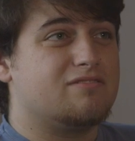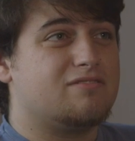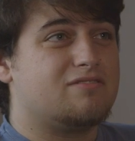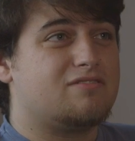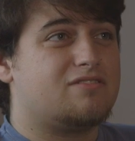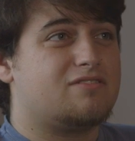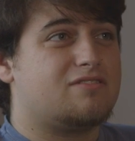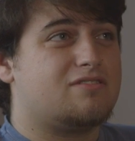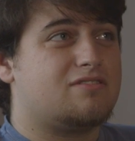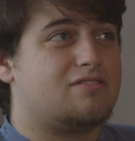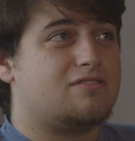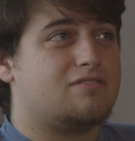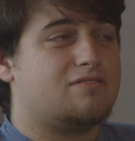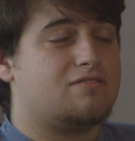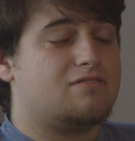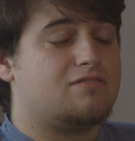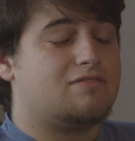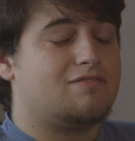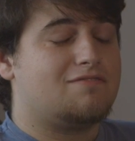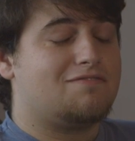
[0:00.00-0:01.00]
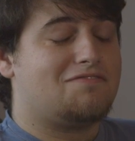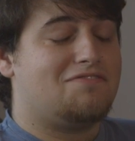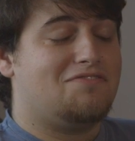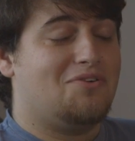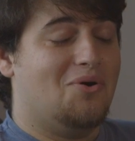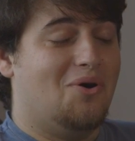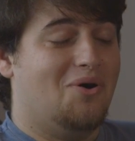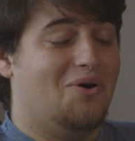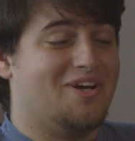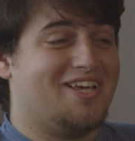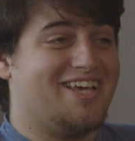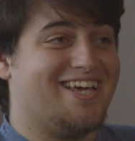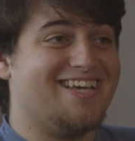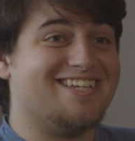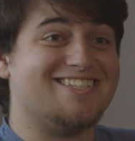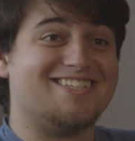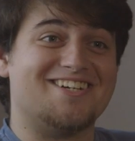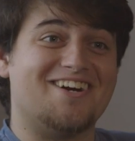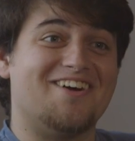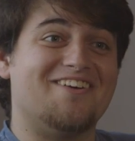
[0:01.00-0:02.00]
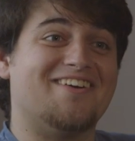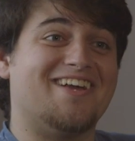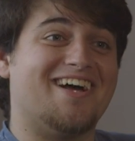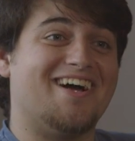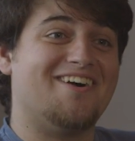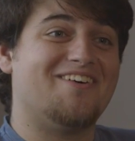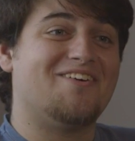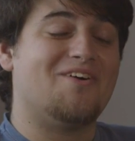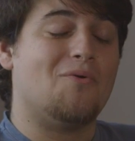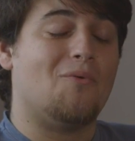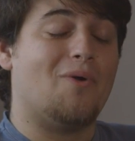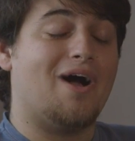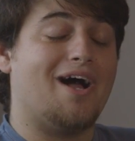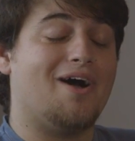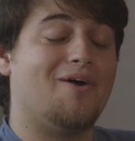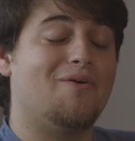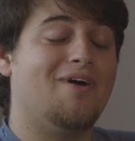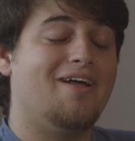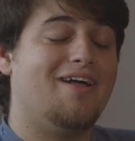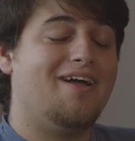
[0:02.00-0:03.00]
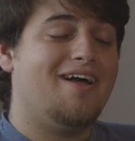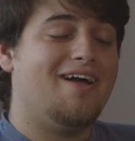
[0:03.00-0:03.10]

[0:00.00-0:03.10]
4 years ago now. Wow.